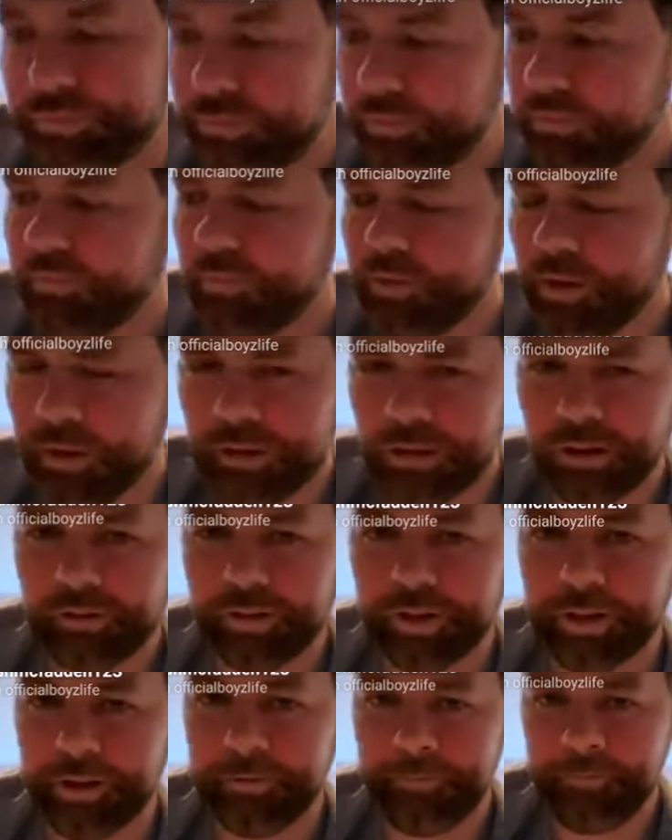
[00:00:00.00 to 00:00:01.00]
I put down
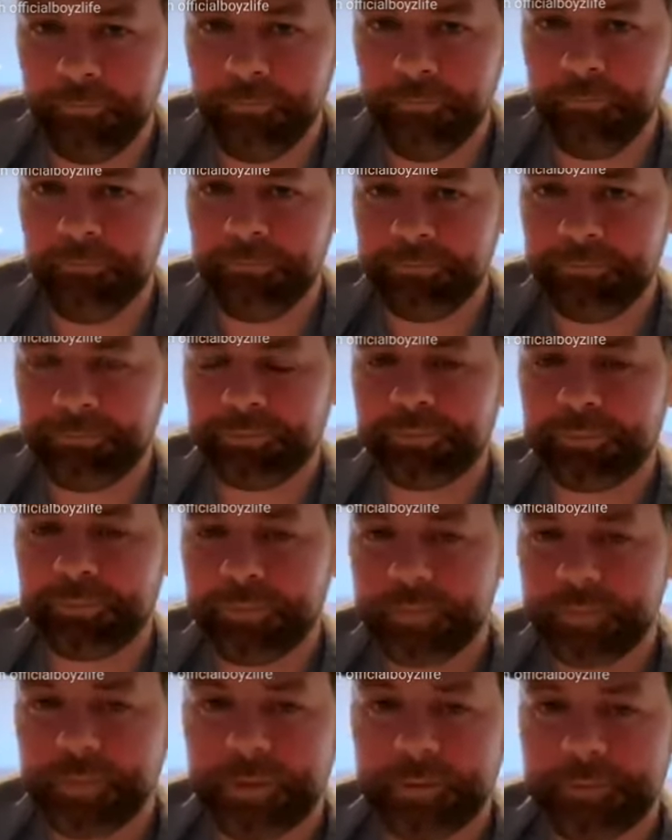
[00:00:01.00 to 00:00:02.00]
slowly.
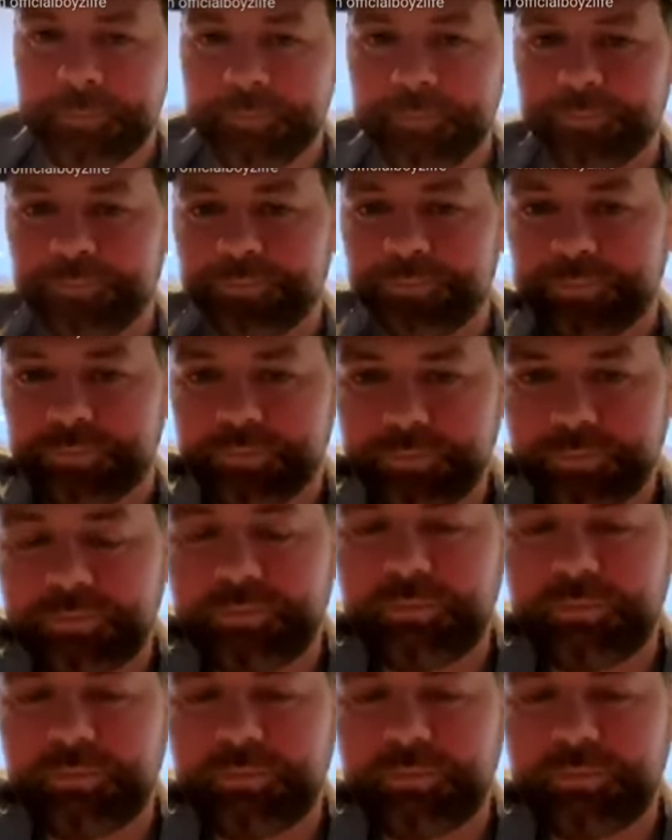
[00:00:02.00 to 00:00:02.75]
Then I